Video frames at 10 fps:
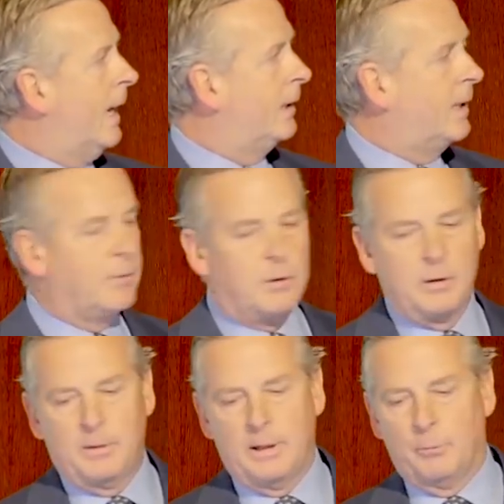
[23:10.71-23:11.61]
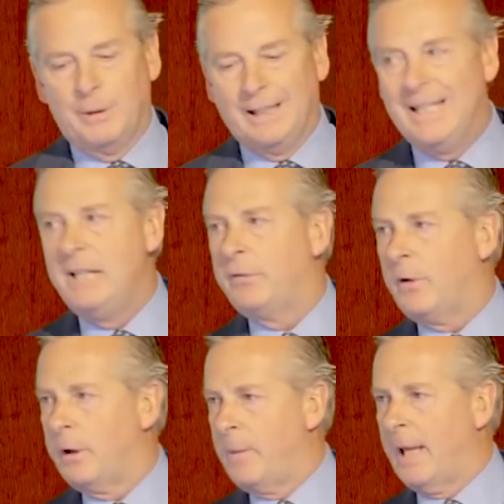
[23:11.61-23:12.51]
and it gives a
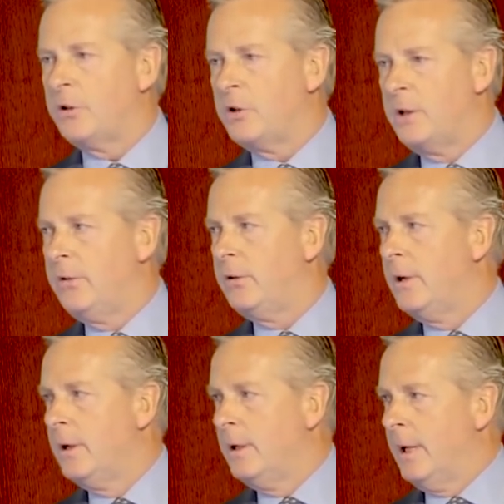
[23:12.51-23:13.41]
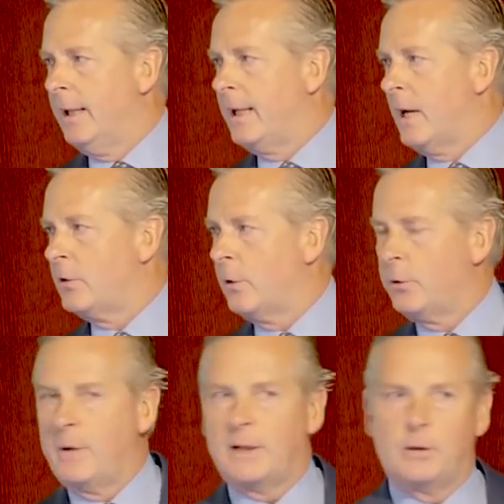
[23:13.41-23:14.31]
relief on the balance sheet and the cash flow
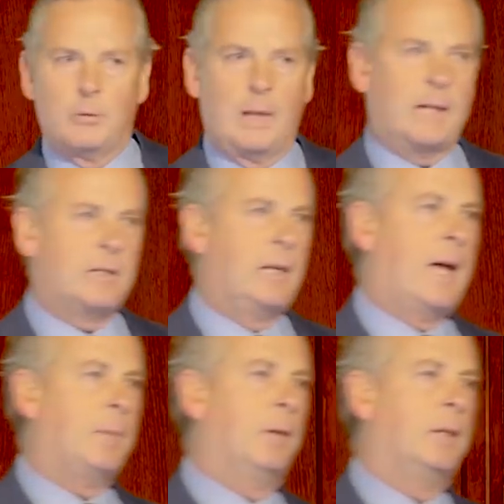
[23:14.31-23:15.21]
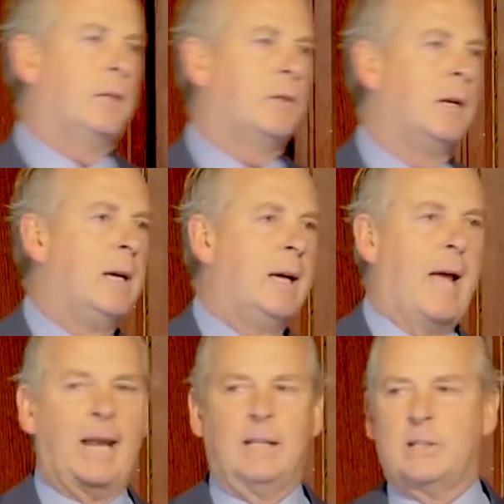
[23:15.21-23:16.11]
directed to legacy liabilities,
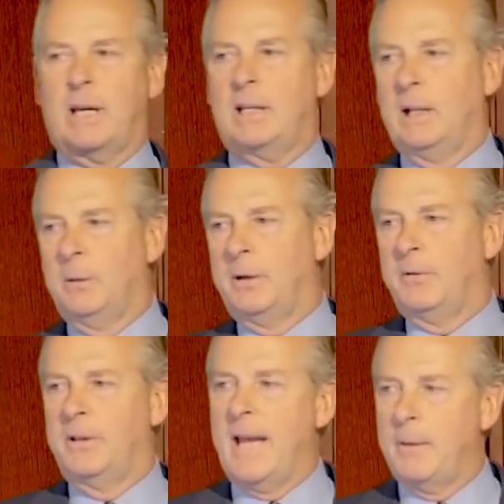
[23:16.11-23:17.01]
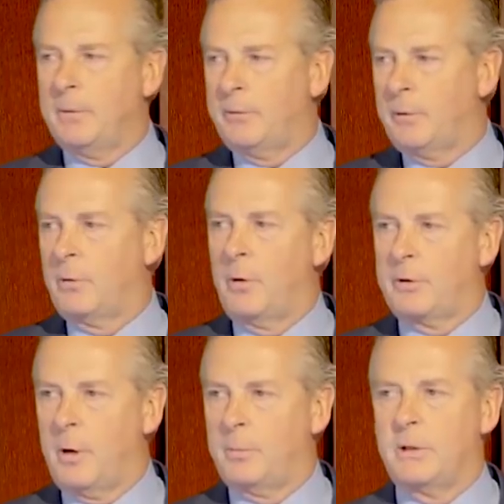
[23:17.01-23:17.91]
and it is actually a little bit of a dampener for
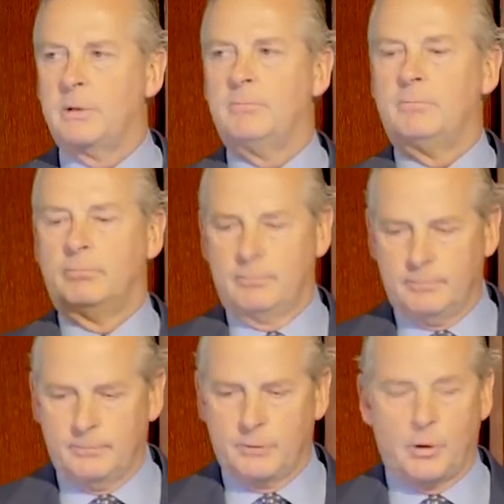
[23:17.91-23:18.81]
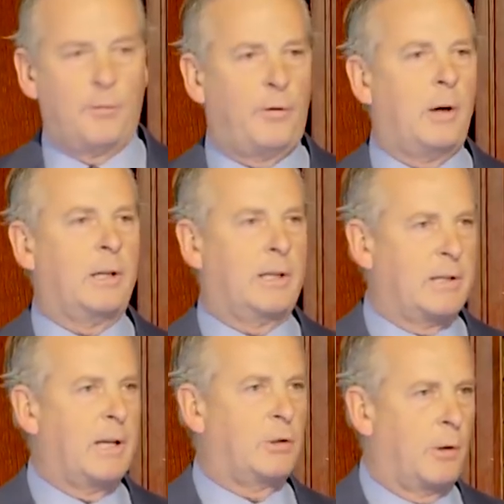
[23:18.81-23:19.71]
growth companies. So far, that
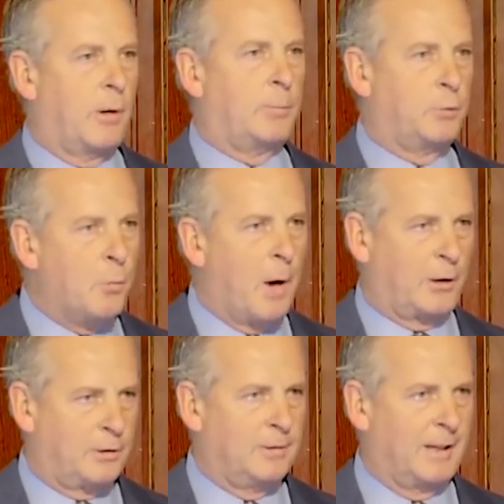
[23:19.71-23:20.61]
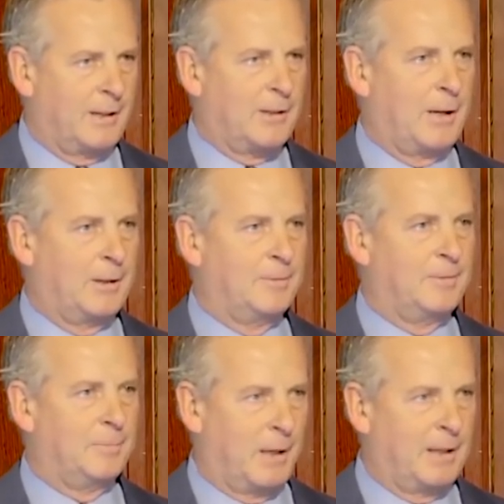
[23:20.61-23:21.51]
has not shown up too much, I can tell you,
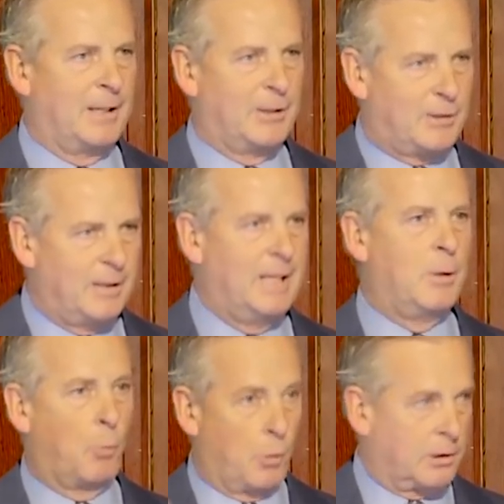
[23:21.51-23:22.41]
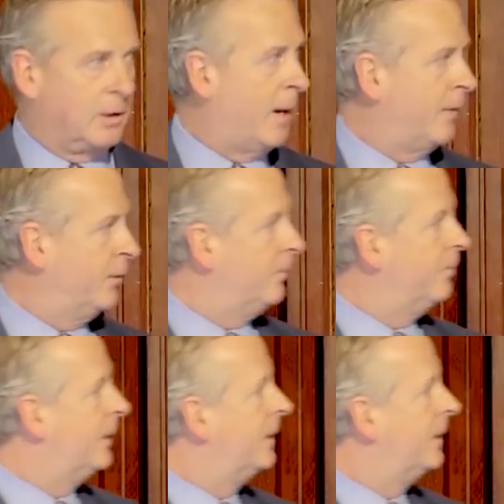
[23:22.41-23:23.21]
but it is in the works, in my view.